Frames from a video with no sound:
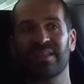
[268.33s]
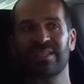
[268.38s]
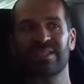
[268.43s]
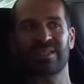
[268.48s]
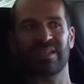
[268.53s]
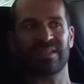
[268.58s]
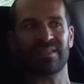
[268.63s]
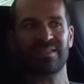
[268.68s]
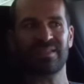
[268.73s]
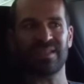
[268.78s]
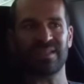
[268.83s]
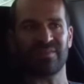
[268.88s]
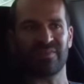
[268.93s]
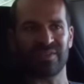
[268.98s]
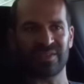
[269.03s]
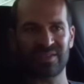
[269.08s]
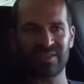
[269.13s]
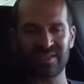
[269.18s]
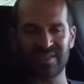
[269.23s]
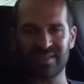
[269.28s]
It's, it, if
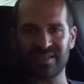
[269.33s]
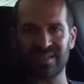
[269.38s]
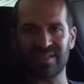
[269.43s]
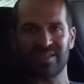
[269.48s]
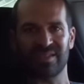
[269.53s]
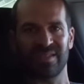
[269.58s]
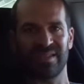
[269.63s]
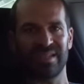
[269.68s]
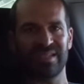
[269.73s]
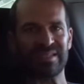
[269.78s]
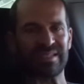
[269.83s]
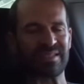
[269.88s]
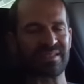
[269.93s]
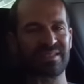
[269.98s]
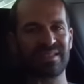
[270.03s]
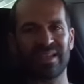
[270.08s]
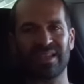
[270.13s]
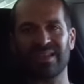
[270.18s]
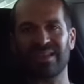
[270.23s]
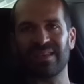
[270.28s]
it, it, needs to,
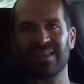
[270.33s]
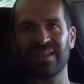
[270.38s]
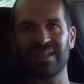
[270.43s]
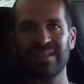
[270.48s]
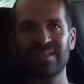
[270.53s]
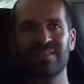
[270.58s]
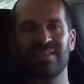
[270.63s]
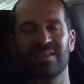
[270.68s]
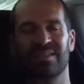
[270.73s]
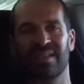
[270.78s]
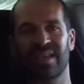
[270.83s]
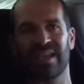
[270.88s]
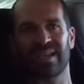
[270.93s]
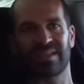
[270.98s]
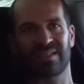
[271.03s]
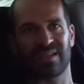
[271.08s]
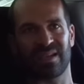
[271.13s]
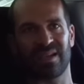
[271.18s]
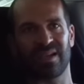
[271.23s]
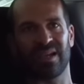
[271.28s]
it needs to
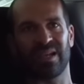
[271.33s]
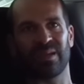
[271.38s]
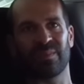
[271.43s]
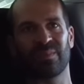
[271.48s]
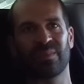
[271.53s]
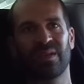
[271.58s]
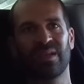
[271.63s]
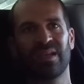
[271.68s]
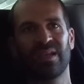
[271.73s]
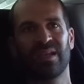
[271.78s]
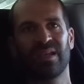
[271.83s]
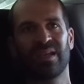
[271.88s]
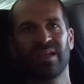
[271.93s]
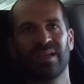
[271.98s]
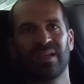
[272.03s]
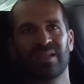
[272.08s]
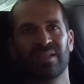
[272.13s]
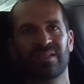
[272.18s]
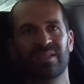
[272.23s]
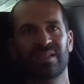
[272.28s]
take time
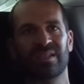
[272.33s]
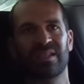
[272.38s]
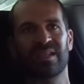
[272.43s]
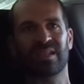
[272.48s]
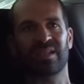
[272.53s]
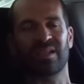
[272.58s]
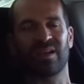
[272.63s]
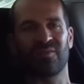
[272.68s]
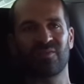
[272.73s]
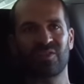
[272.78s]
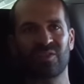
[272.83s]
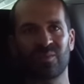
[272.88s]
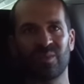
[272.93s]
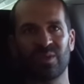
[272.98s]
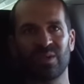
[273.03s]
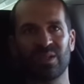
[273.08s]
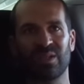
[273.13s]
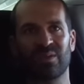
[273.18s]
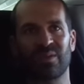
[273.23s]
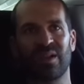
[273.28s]
to get
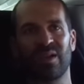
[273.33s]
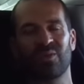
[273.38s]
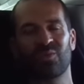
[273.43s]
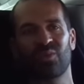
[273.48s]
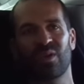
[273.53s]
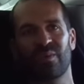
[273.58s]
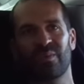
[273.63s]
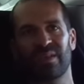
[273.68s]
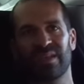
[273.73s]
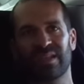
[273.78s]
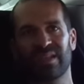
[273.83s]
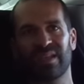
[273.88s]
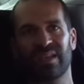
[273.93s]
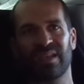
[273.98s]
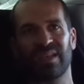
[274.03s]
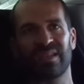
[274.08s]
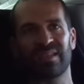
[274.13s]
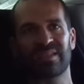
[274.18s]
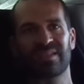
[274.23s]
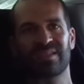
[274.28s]
comfortable around women
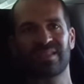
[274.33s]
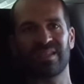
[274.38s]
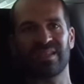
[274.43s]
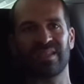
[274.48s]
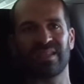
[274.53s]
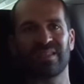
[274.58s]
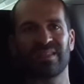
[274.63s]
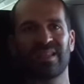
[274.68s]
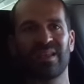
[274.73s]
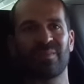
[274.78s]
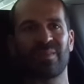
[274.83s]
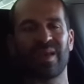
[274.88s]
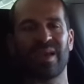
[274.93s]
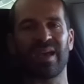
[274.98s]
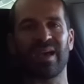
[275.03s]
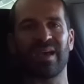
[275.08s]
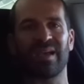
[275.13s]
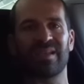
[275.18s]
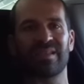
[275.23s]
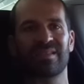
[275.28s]
again and seeing them
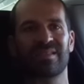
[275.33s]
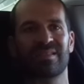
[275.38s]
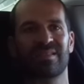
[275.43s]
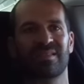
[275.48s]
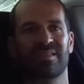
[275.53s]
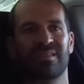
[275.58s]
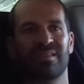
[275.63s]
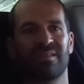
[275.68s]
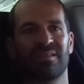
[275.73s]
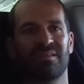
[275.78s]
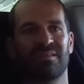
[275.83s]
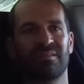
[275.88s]
as